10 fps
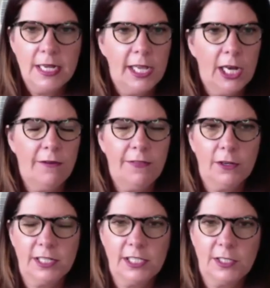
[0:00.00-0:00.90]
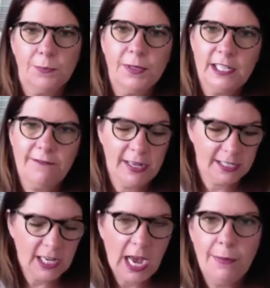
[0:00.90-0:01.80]
if there's a
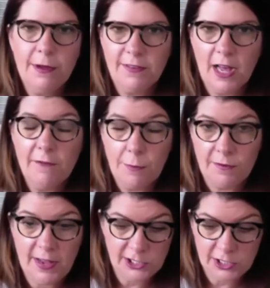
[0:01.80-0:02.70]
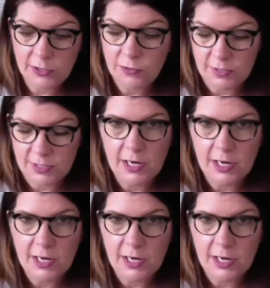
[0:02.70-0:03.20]
specific type of profession who,